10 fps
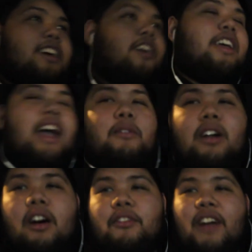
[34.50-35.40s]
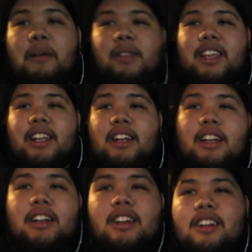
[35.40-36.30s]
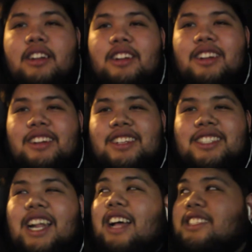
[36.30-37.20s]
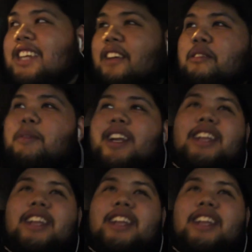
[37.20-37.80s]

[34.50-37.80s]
Oh, yeah, we're all family here. Shout out to everybody